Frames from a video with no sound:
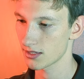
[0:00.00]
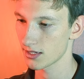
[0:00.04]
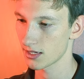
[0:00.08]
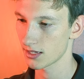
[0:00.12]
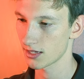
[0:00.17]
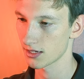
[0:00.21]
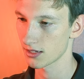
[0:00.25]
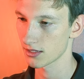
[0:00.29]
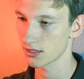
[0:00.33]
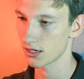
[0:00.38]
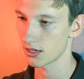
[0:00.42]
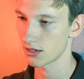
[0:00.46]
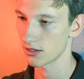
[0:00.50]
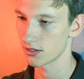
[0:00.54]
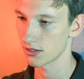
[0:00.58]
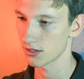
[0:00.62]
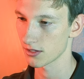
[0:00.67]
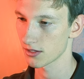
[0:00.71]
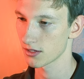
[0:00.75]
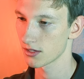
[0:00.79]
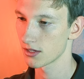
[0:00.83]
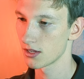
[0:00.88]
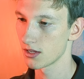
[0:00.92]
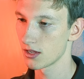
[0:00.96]
settings
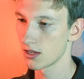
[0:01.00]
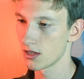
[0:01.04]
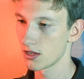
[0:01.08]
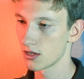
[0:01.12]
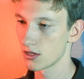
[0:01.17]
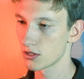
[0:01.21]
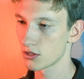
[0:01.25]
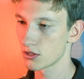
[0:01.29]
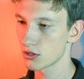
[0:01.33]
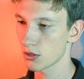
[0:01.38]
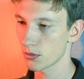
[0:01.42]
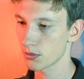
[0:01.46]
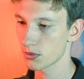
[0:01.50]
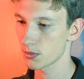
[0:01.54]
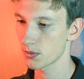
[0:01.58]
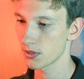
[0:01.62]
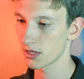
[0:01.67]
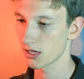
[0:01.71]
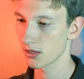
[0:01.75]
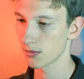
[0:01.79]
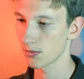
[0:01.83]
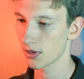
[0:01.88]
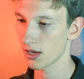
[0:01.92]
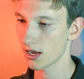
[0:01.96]
under stop
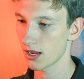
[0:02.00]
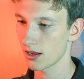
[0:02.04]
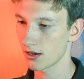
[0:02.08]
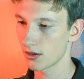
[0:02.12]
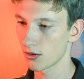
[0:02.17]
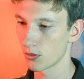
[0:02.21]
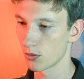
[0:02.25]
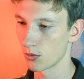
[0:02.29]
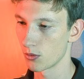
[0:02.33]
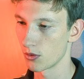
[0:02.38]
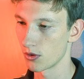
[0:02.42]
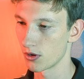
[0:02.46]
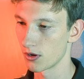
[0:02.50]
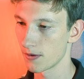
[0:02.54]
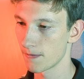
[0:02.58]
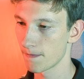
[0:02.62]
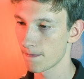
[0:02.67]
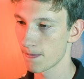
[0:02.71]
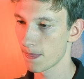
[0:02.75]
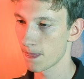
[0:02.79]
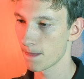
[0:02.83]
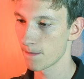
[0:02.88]
speaking plan or